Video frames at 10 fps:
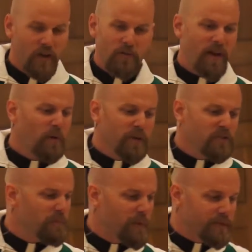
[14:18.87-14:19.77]
no matter
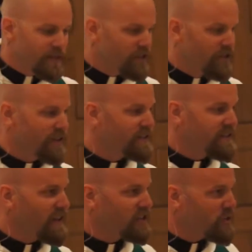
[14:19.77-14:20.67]
what your position on
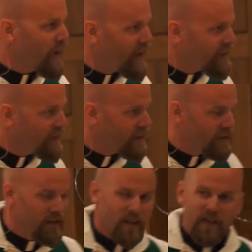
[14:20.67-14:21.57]

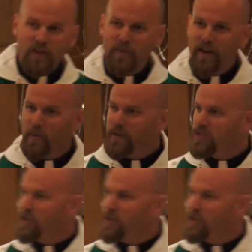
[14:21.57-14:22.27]
sexuality, no matter what